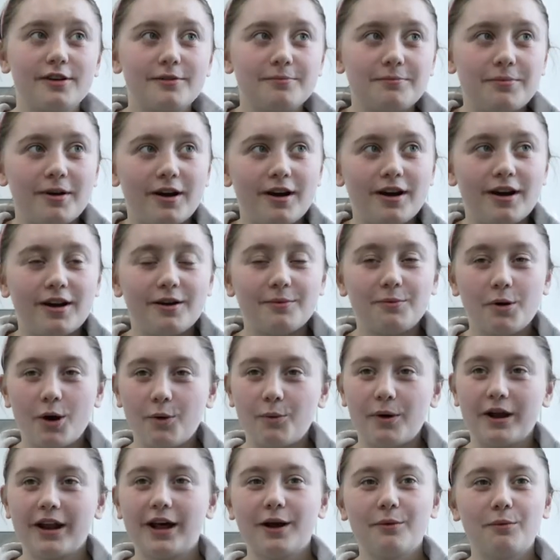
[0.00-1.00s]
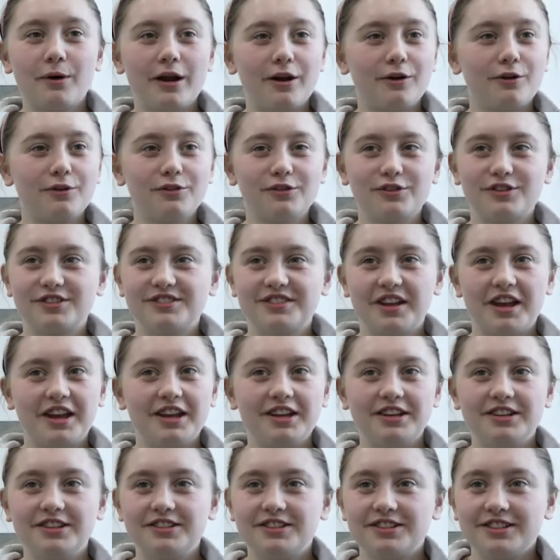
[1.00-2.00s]
but, but when I went on
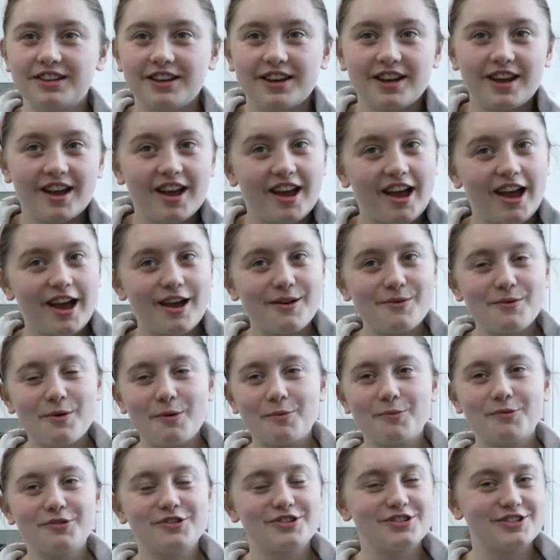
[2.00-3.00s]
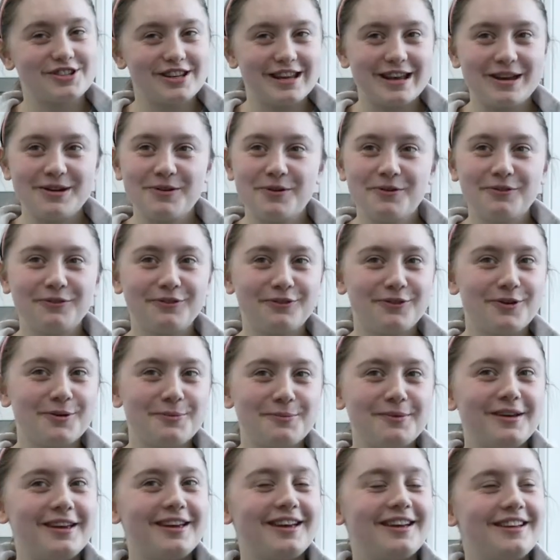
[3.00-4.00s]
stage, everyone was cheering for
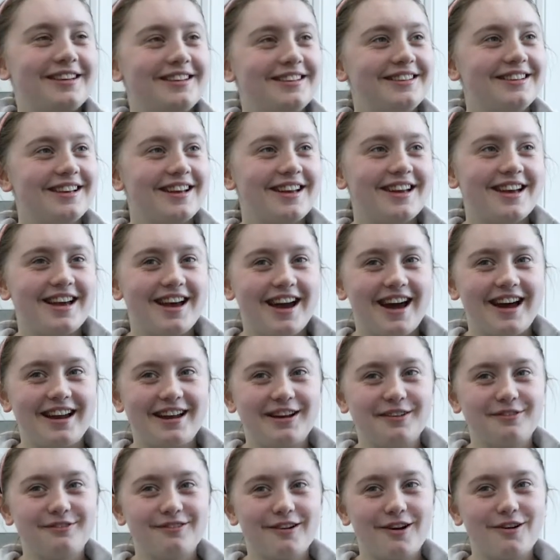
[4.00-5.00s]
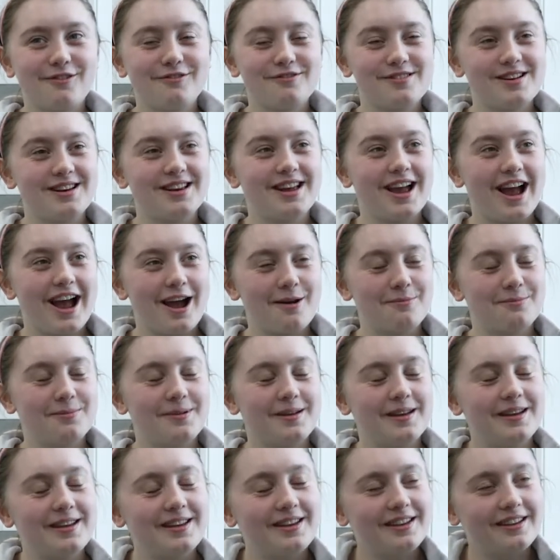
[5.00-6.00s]
me and, and I felt really
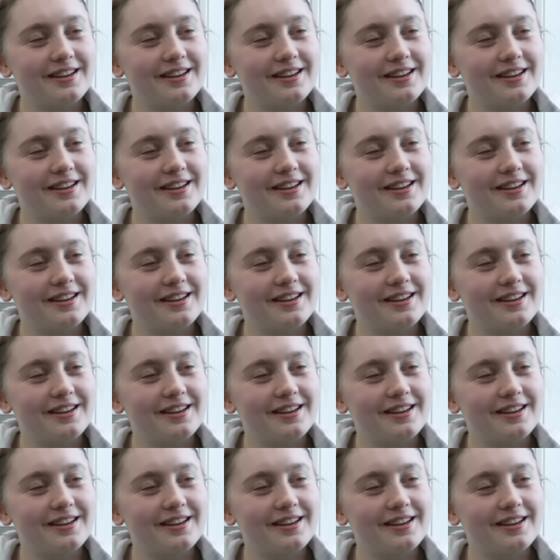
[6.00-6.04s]
happy.